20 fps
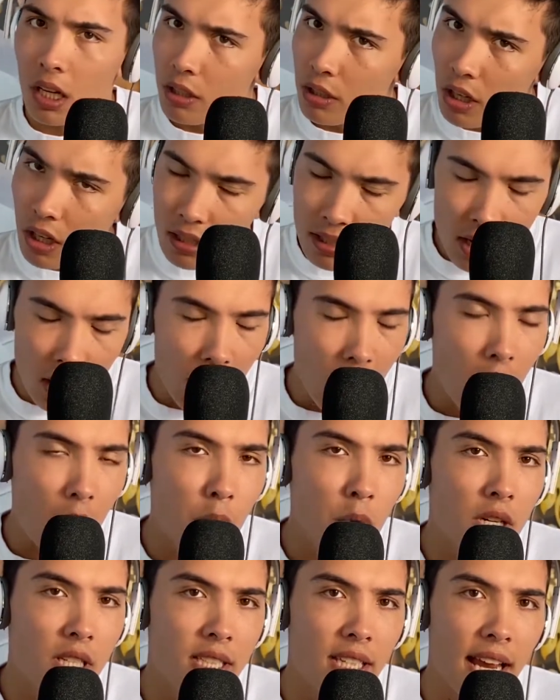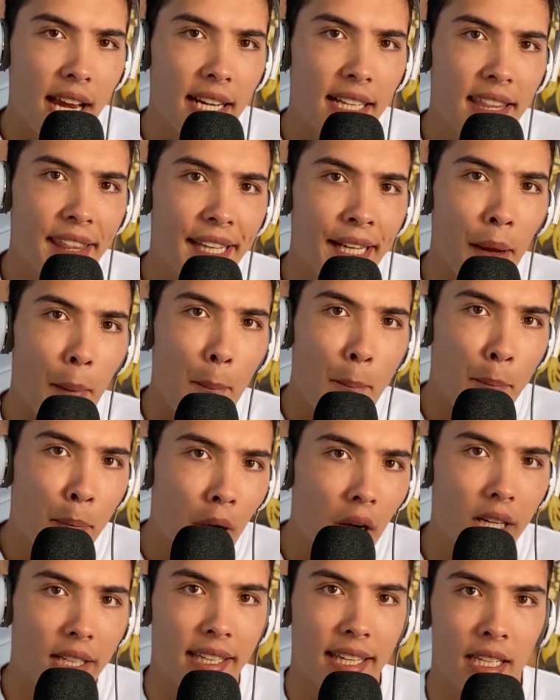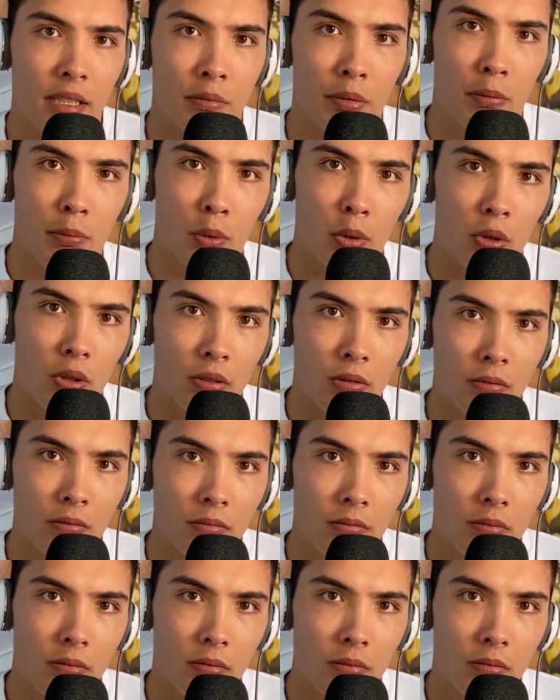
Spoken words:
Turns out I was anything but capable